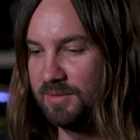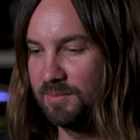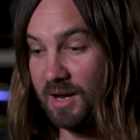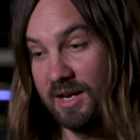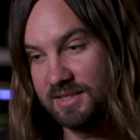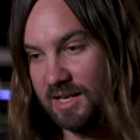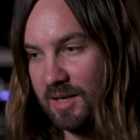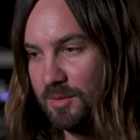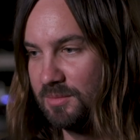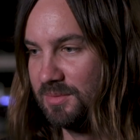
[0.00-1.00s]
didn't buy his
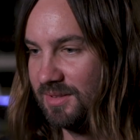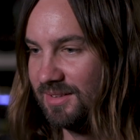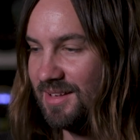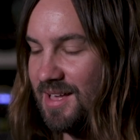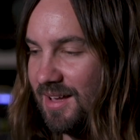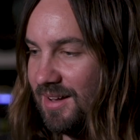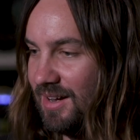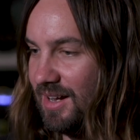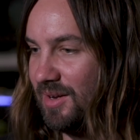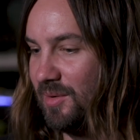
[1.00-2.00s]
album,
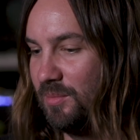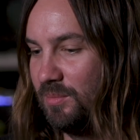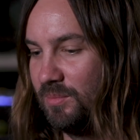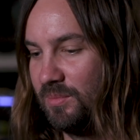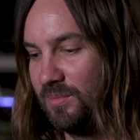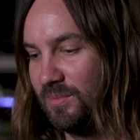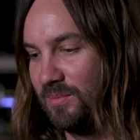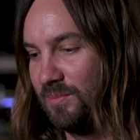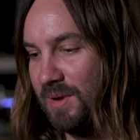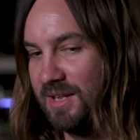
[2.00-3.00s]

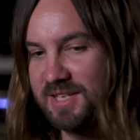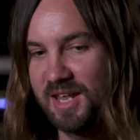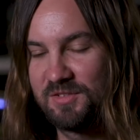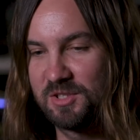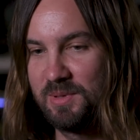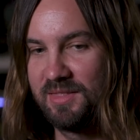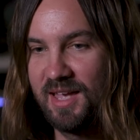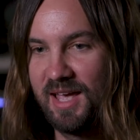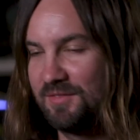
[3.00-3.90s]
but it's kind of just been there,